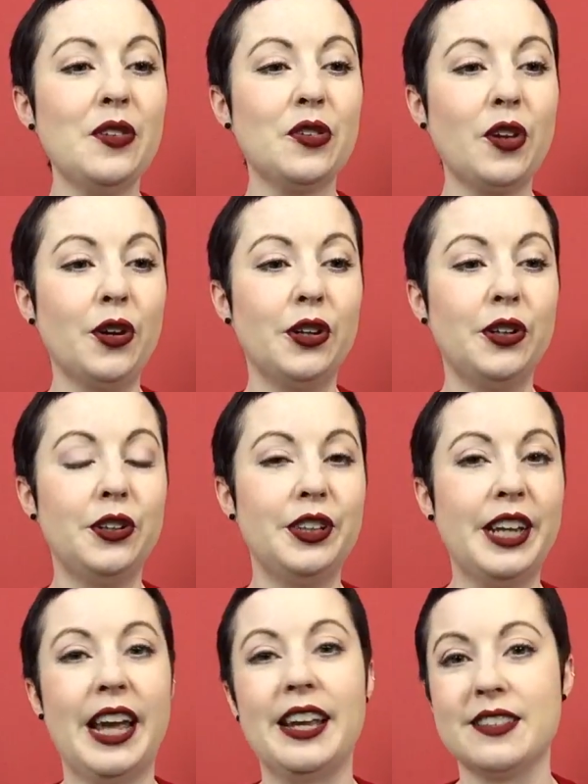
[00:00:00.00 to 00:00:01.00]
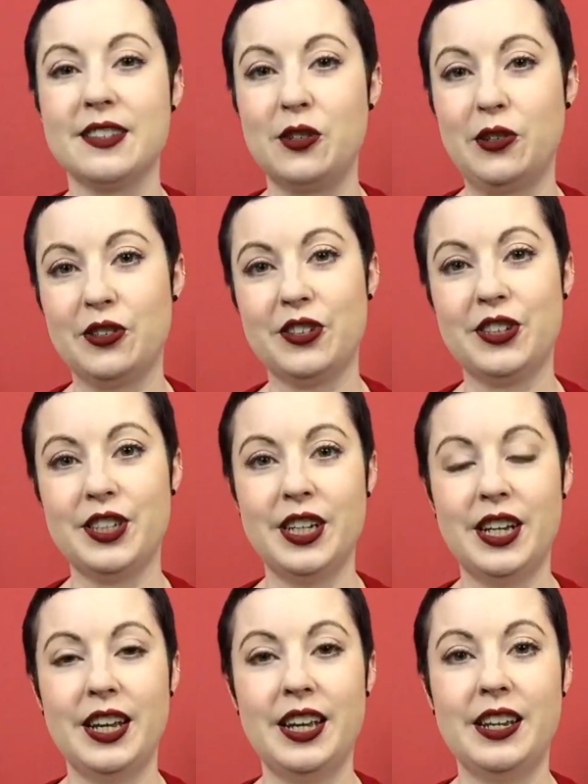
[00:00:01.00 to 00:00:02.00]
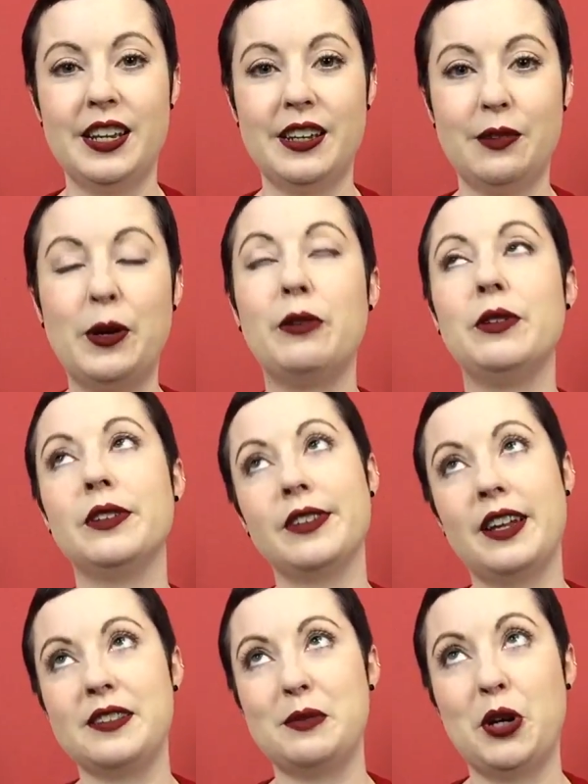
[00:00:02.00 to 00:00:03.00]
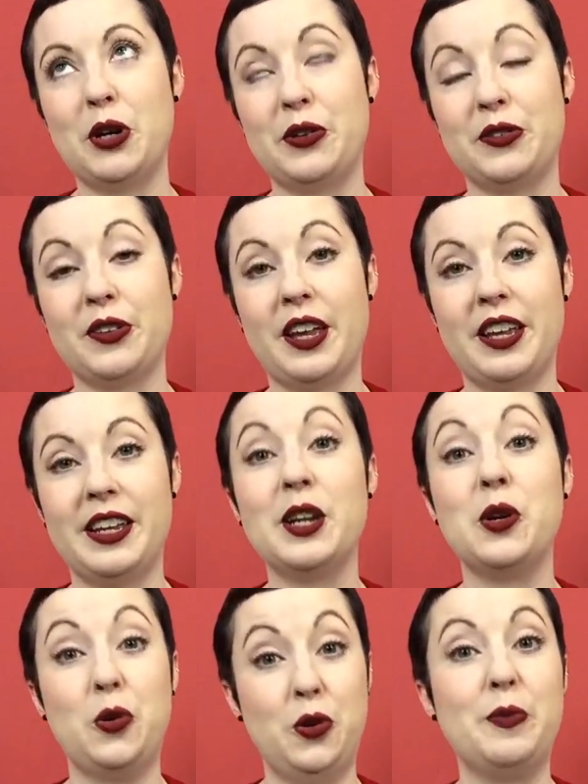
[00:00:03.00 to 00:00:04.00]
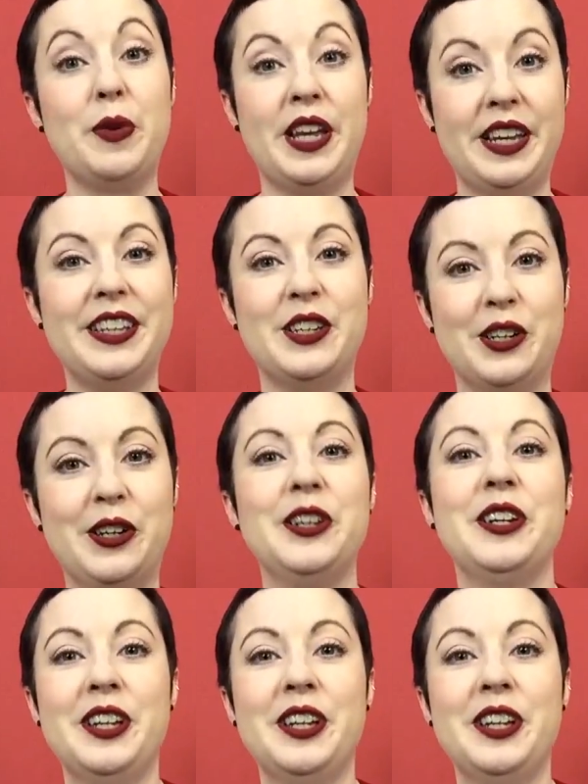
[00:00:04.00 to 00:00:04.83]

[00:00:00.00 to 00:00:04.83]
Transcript: So yeah, it's not, well, I suppose it could be, you know,